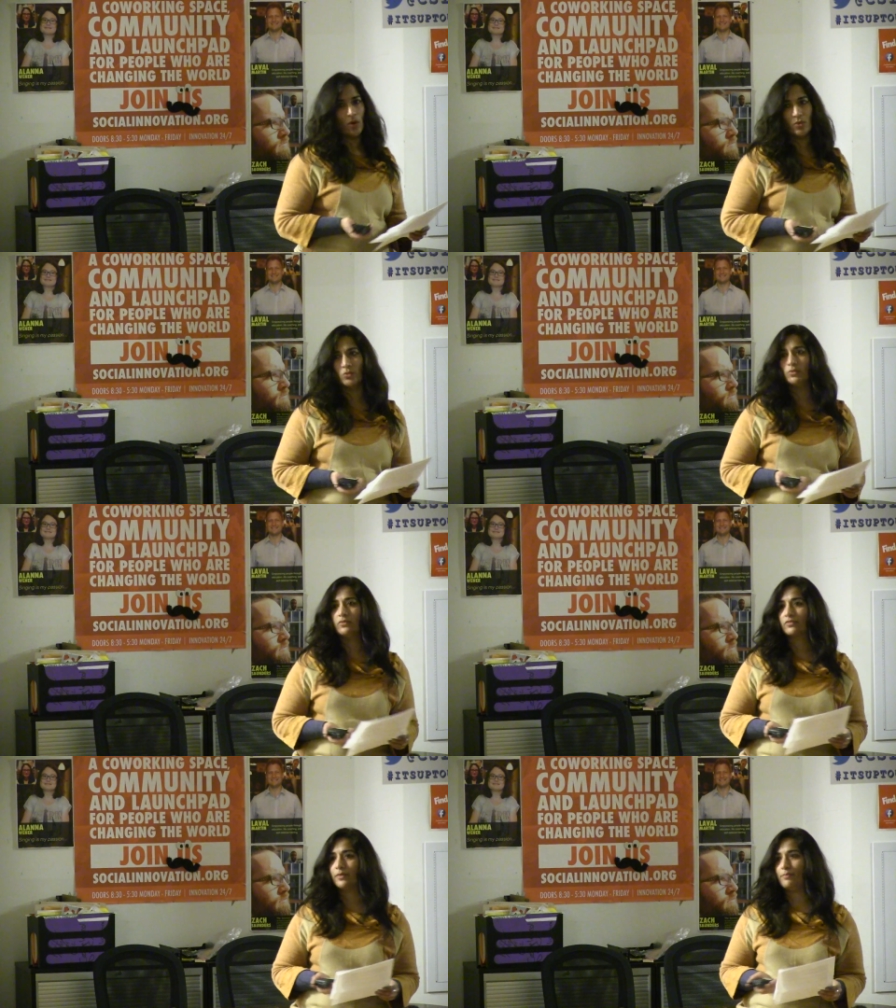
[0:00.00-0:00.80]

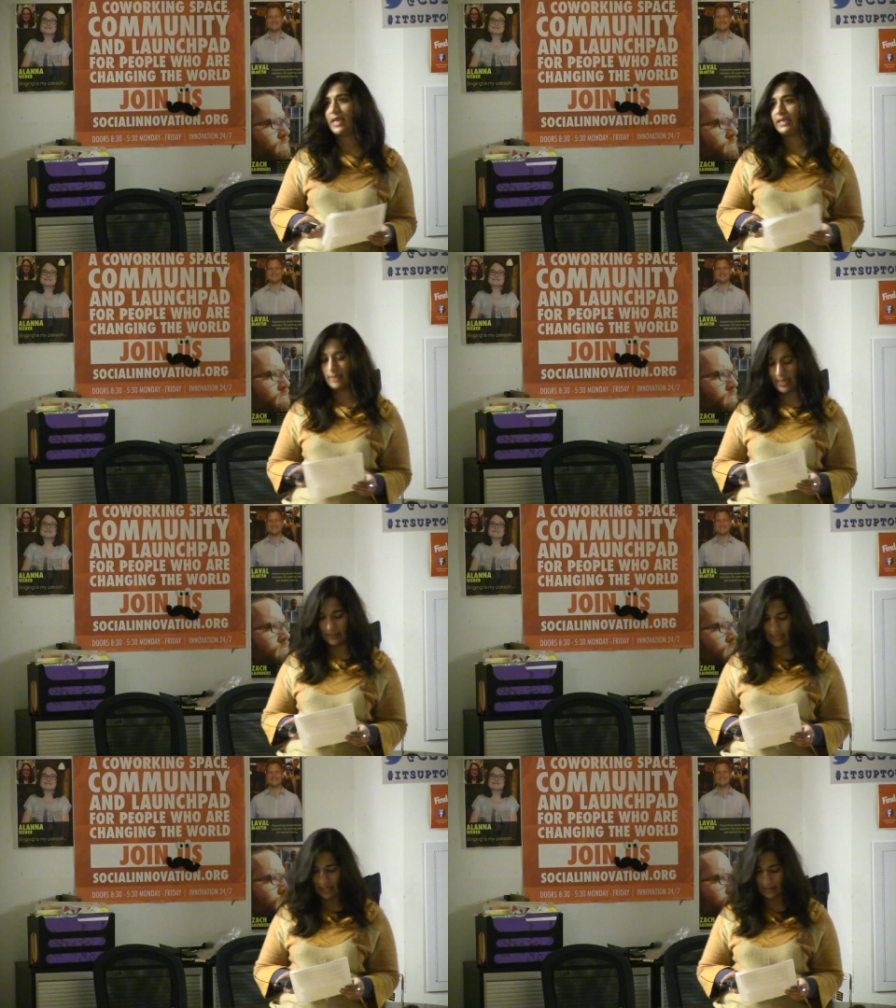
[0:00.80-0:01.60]
own from
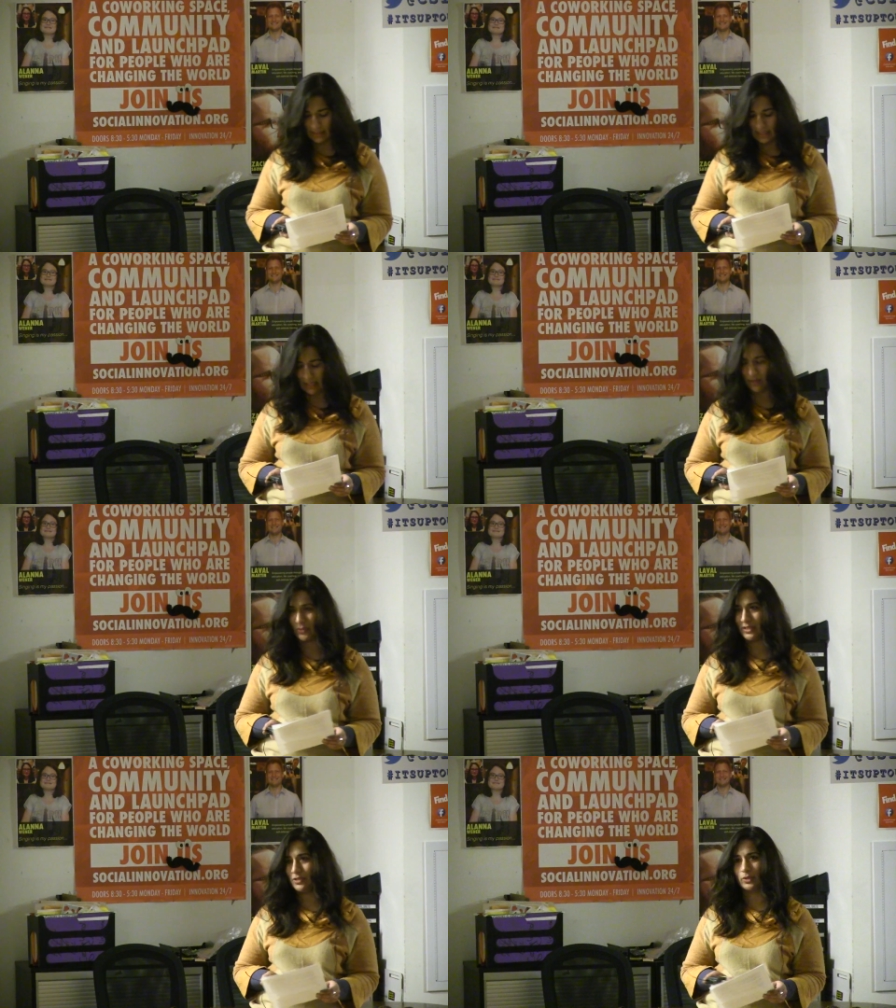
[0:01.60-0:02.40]
mainland Tanzania
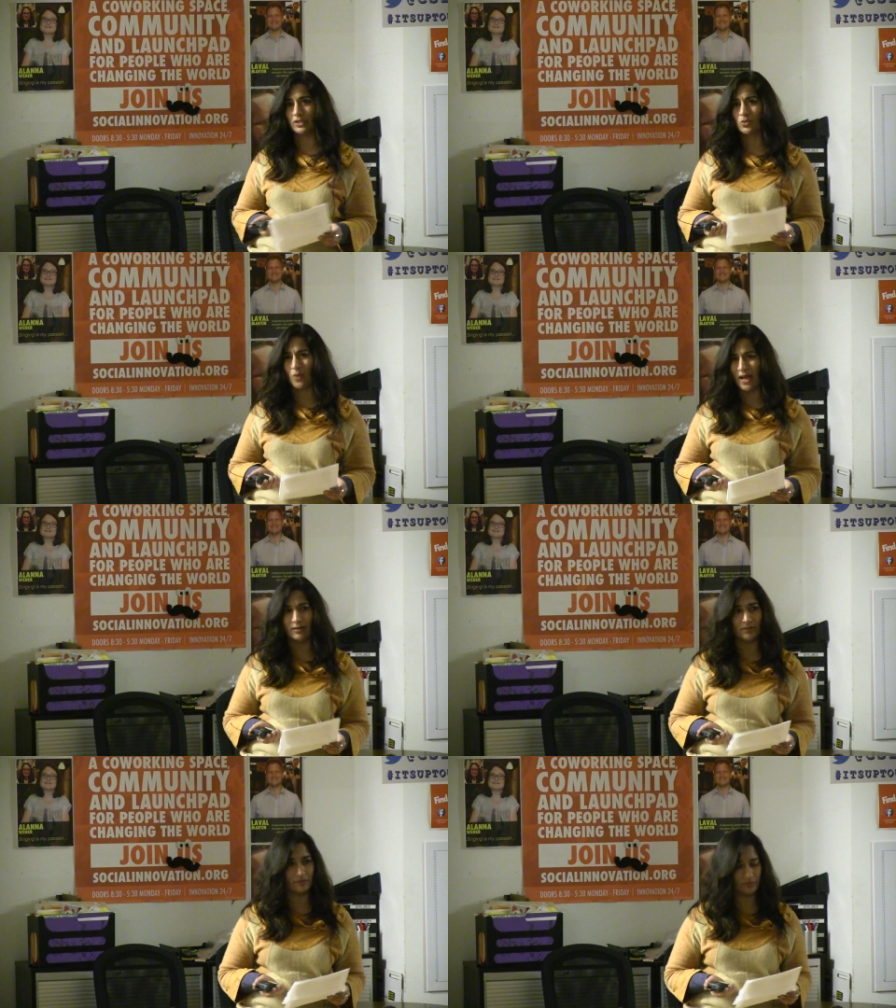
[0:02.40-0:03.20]
when you were
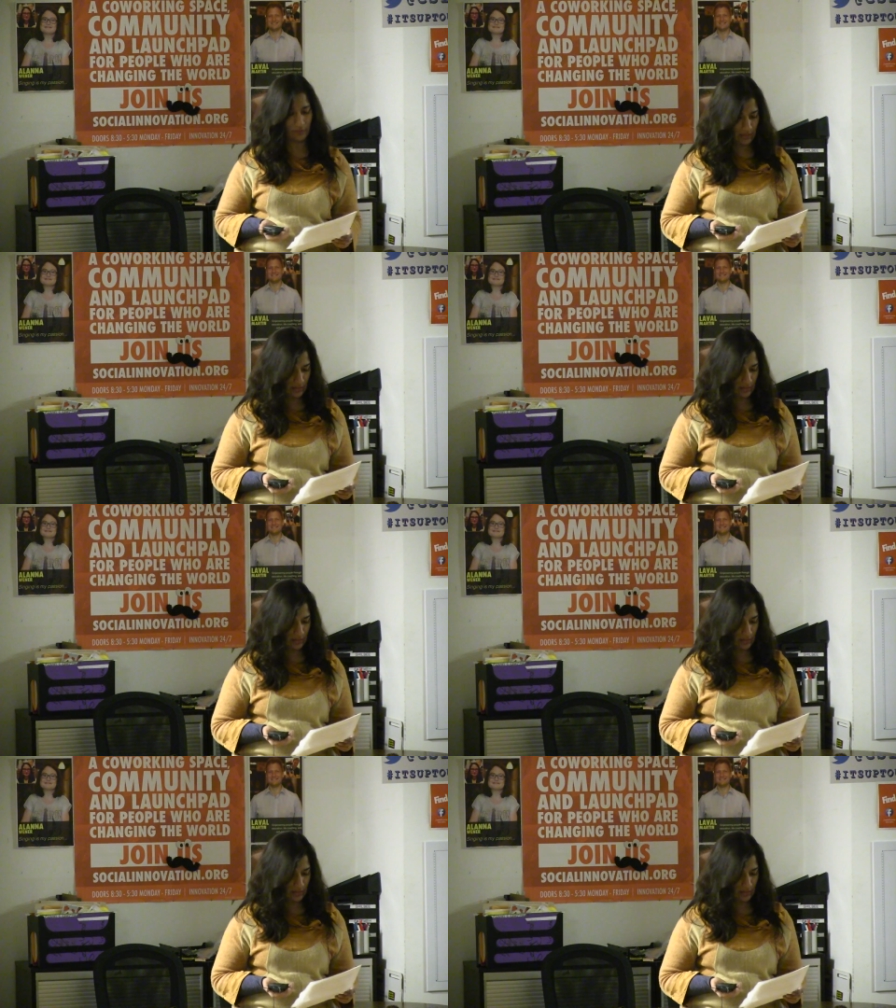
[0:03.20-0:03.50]
12?